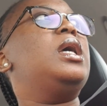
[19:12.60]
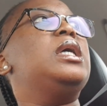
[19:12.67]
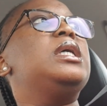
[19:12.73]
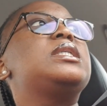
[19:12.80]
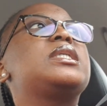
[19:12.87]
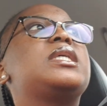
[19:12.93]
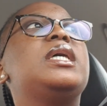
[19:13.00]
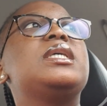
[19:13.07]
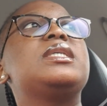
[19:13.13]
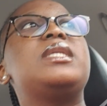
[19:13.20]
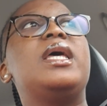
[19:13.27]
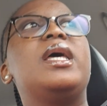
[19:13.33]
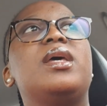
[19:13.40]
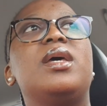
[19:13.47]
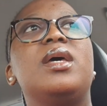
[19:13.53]
It's kids
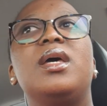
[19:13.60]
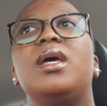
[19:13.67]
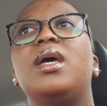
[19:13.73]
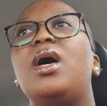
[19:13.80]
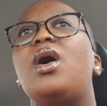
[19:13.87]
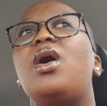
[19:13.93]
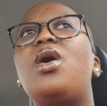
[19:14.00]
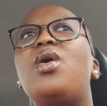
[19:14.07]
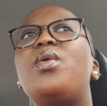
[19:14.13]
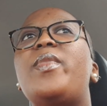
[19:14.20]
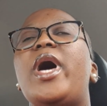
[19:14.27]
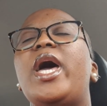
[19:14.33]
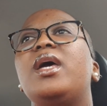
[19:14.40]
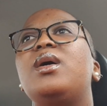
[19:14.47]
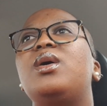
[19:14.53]
like, oh
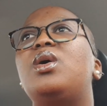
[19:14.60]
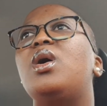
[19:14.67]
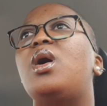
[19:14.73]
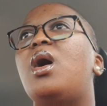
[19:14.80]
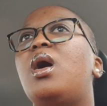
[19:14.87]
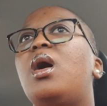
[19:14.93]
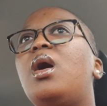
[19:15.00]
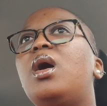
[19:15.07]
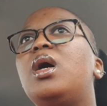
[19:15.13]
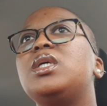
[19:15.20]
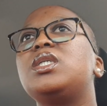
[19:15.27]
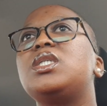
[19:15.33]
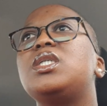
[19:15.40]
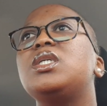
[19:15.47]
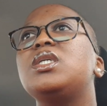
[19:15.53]
my
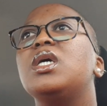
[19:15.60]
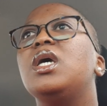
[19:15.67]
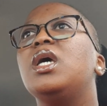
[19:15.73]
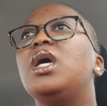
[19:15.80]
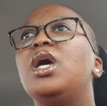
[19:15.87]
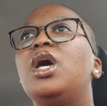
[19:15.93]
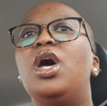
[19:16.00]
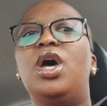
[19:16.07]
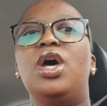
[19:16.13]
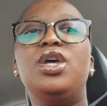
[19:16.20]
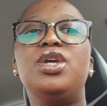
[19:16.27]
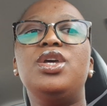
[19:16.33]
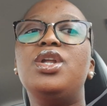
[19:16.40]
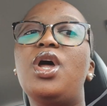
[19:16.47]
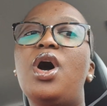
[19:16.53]
gosh.
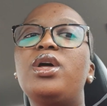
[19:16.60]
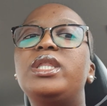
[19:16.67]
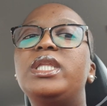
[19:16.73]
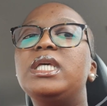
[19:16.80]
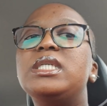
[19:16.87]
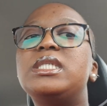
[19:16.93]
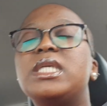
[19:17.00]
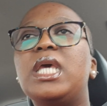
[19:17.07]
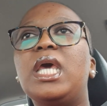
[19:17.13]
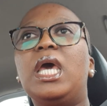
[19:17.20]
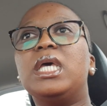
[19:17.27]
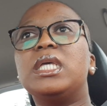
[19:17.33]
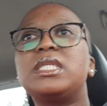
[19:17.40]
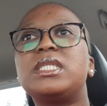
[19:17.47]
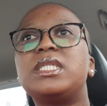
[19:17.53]
You know these
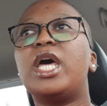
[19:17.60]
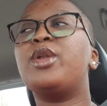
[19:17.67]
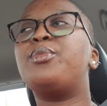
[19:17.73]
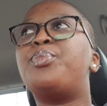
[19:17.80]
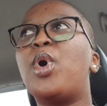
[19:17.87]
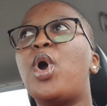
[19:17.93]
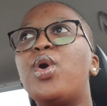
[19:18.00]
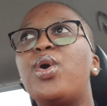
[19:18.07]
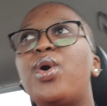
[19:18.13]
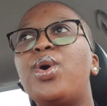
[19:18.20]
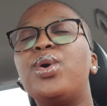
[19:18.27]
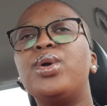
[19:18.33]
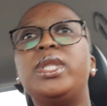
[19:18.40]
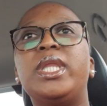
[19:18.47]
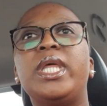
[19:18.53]
kids that
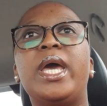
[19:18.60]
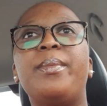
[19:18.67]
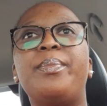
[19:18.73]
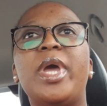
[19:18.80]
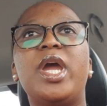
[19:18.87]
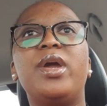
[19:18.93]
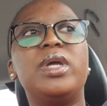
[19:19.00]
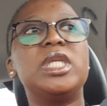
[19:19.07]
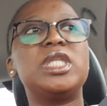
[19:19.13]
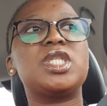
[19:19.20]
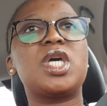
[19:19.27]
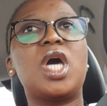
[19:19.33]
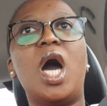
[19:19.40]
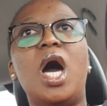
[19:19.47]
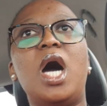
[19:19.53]
borrow their parents'
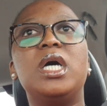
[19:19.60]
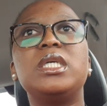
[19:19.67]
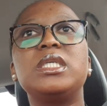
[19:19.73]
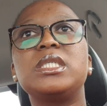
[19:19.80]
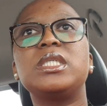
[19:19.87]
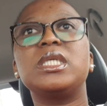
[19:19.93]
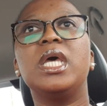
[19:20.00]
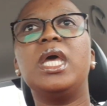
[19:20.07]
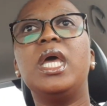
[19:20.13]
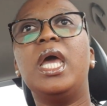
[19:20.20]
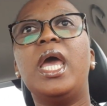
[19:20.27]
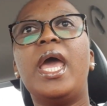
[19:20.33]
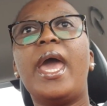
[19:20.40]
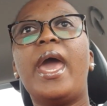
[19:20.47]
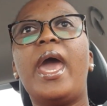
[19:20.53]
cars
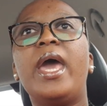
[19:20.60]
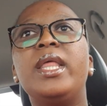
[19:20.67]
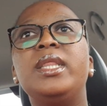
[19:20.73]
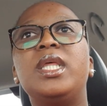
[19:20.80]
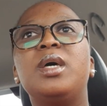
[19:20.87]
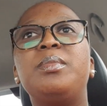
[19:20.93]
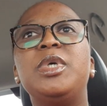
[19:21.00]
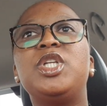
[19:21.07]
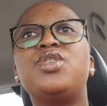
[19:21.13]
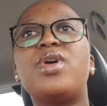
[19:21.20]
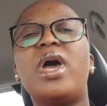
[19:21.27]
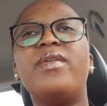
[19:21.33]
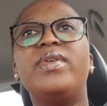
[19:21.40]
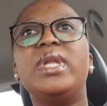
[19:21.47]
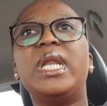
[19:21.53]
and they'll be
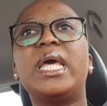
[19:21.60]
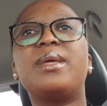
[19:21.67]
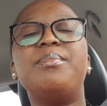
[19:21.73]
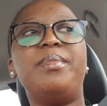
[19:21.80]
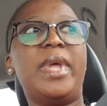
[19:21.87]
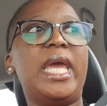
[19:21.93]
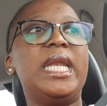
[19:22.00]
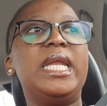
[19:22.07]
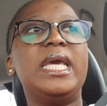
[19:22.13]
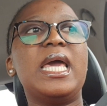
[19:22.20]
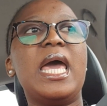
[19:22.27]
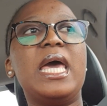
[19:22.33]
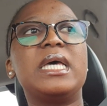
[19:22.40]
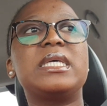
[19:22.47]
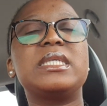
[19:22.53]
driving like
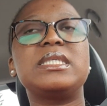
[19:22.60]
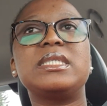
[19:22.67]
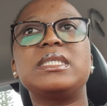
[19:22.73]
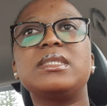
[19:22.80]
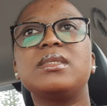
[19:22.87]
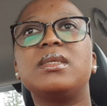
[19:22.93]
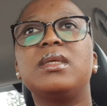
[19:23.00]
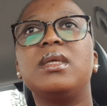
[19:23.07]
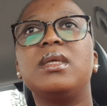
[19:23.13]
maniacs?